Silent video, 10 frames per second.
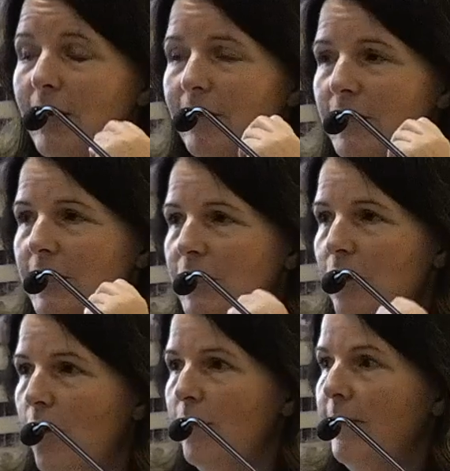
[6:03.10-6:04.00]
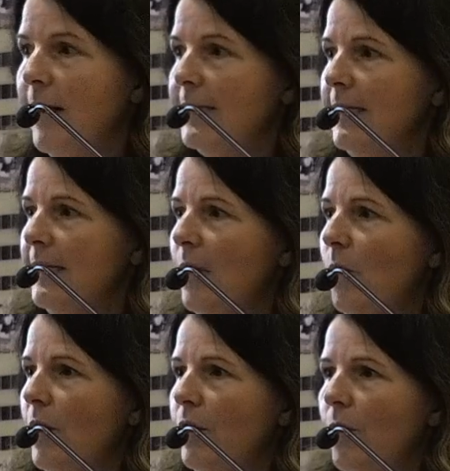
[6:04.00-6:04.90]
since the COVID vaccine, they
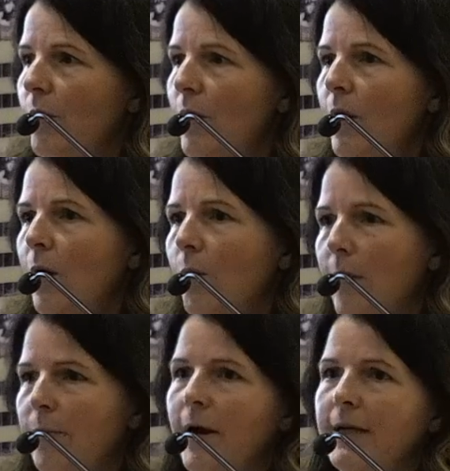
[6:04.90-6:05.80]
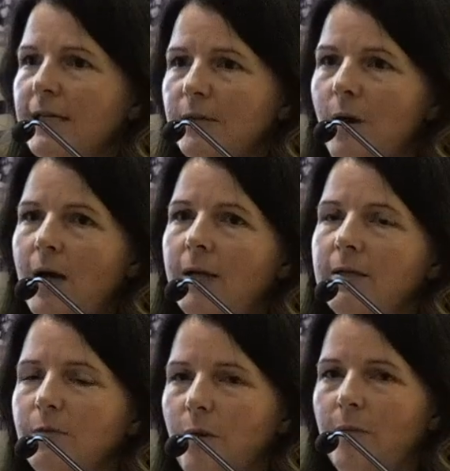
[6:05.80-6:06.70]
want to know what brand does
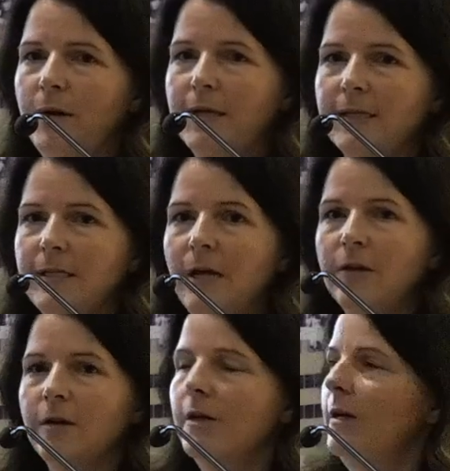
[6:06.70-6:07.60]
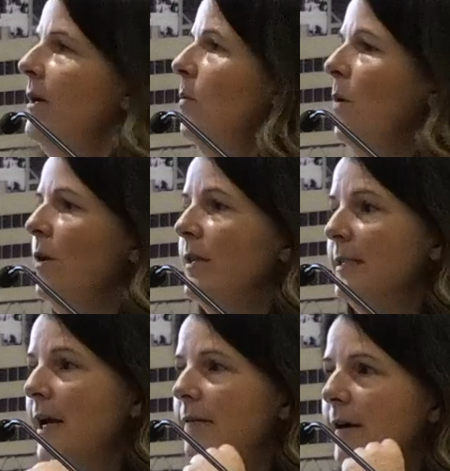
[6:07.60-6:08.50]
what brand does another, what are the
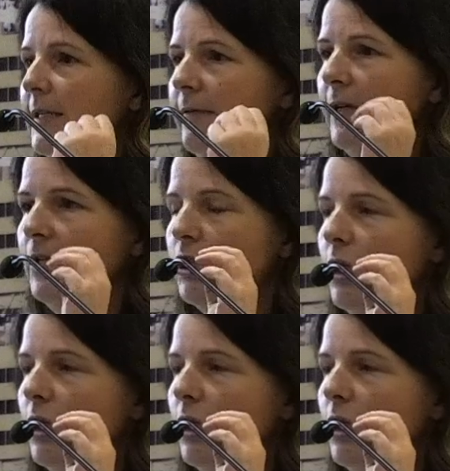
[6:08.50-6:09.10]
side effects of each.